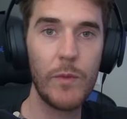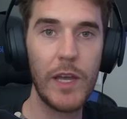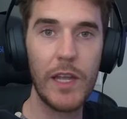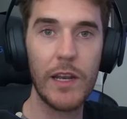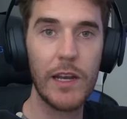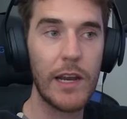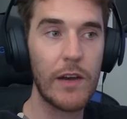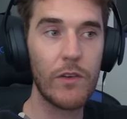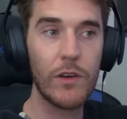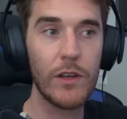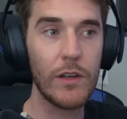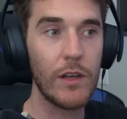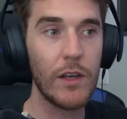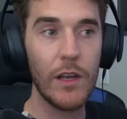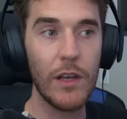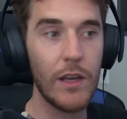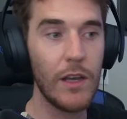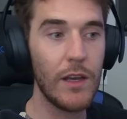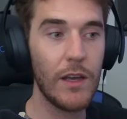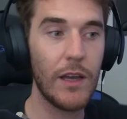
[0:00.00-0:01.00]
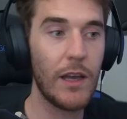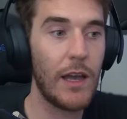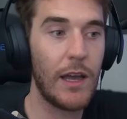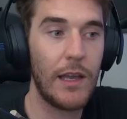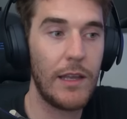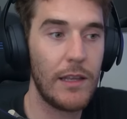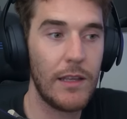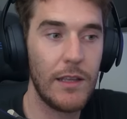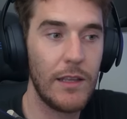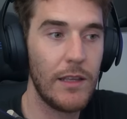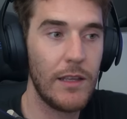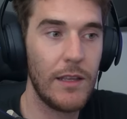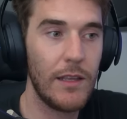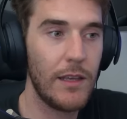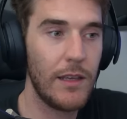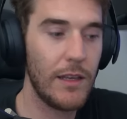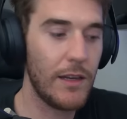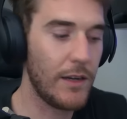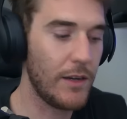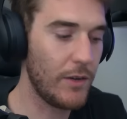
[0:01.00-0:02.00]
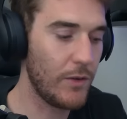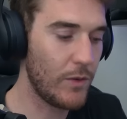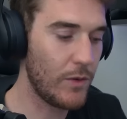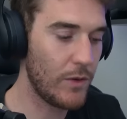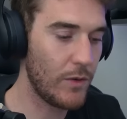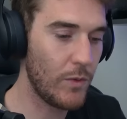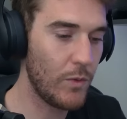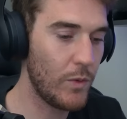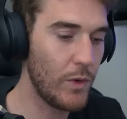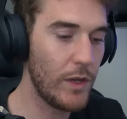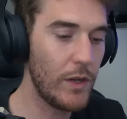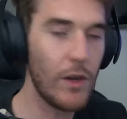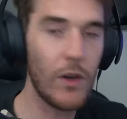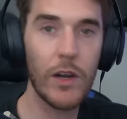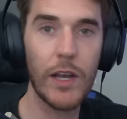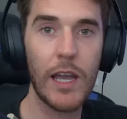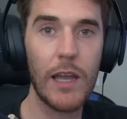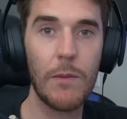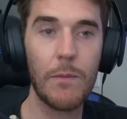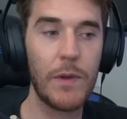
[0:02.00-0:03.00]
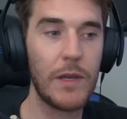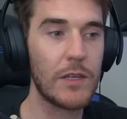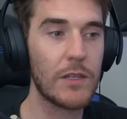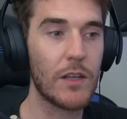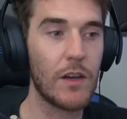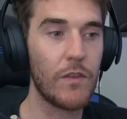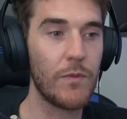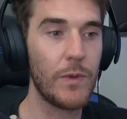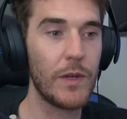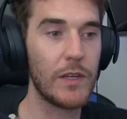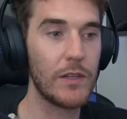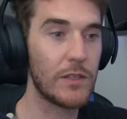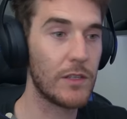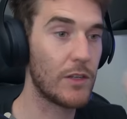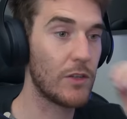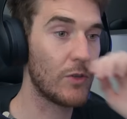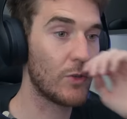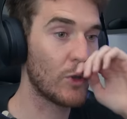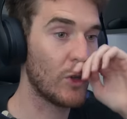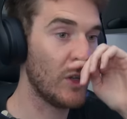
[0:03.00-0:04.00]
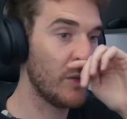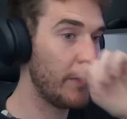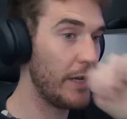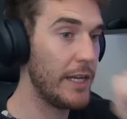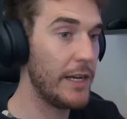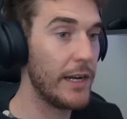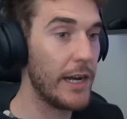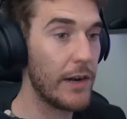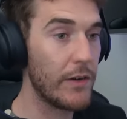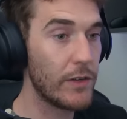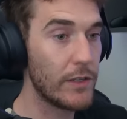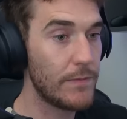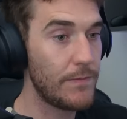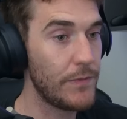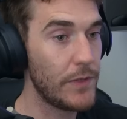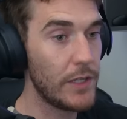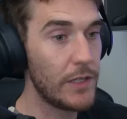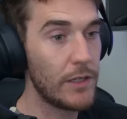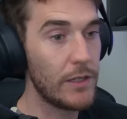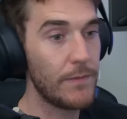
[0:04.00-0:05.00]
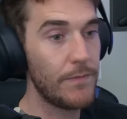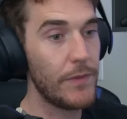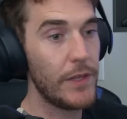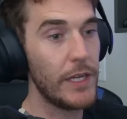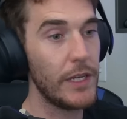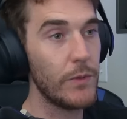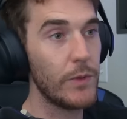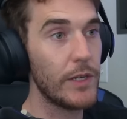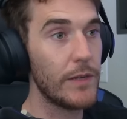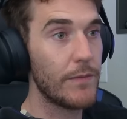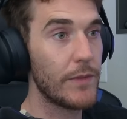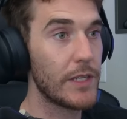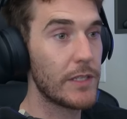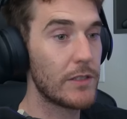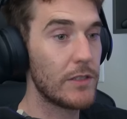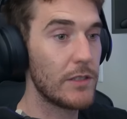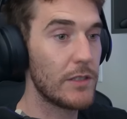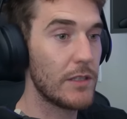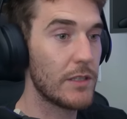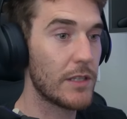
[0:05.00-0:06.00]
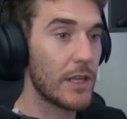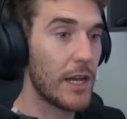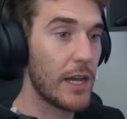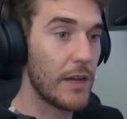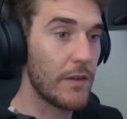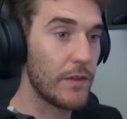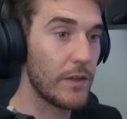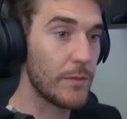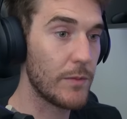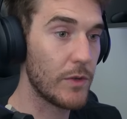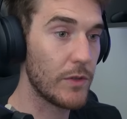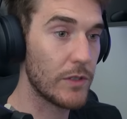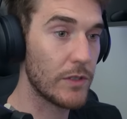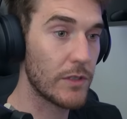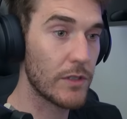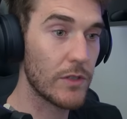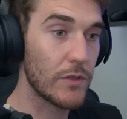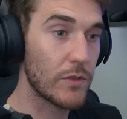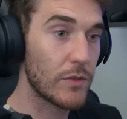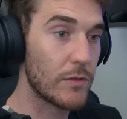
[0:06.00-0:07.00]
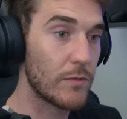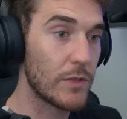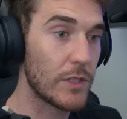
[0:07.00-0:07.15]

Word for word: made an error. Uh, you know, we're not getting pissed off because the controller made an error, you know? Anyway, that's just the start of it, boys and girls,